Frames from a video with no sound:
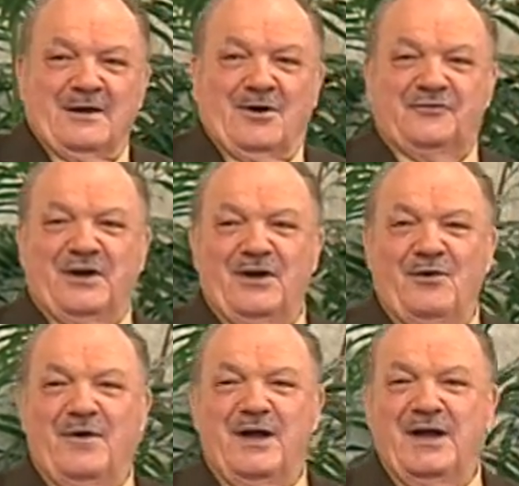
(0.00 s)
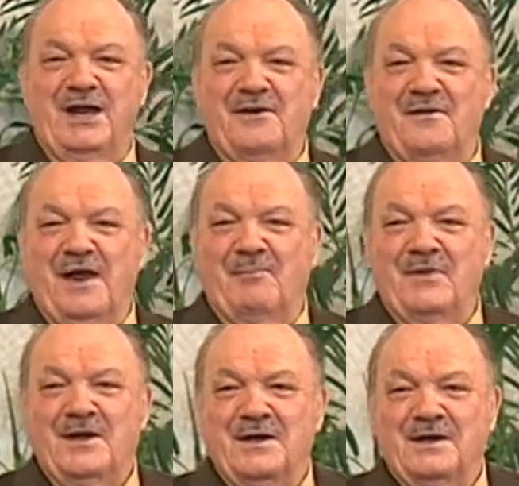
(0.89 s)
because He knew He needed
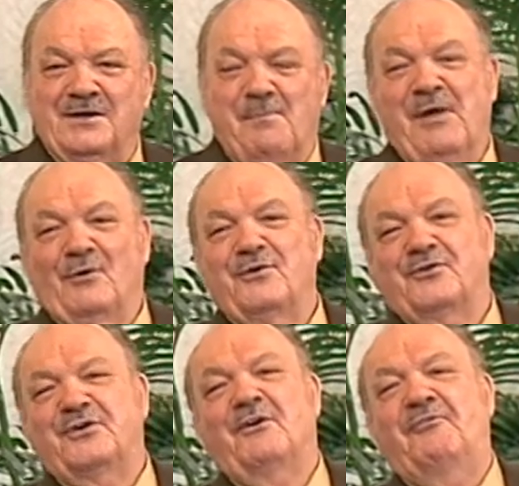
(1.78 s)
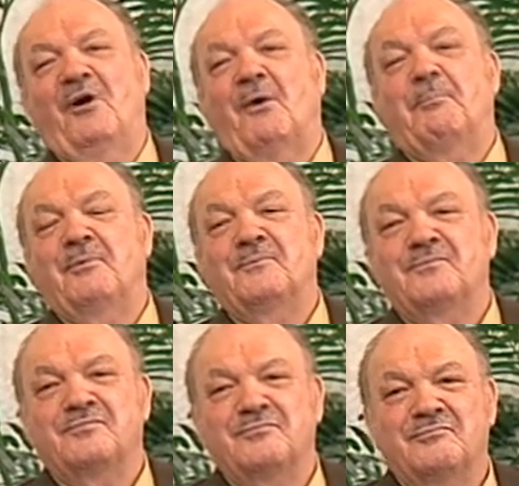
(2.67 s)
them to build herself up.